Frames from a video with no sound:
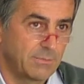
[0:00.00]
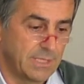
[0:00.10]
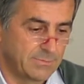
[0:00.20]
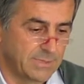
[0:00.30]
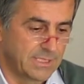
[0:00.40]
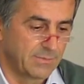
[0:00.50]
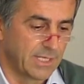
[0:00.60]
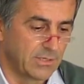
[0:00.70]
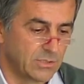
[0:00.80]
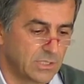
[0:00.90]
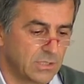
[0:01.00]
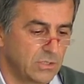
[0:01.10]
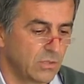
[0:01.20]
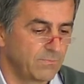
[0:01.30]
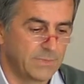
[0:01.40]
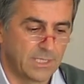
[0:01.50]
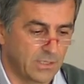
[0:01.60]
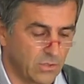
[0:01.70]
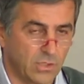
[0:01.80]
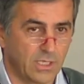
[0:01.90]
must be some halos. No, there are
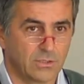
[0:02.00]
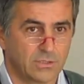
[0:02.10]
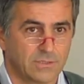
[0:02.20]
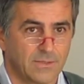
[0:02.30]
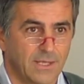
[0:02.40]
no halos.